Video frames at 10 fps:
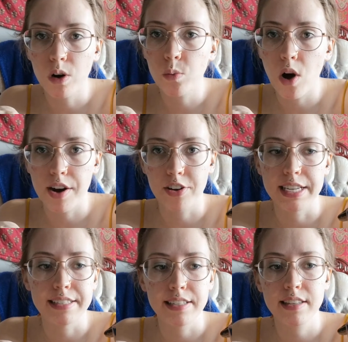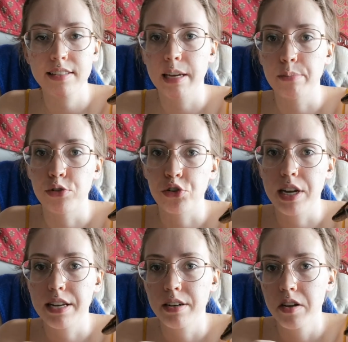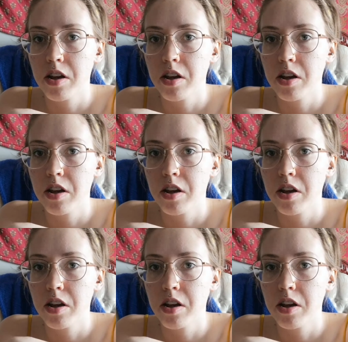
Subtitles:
water into the substrate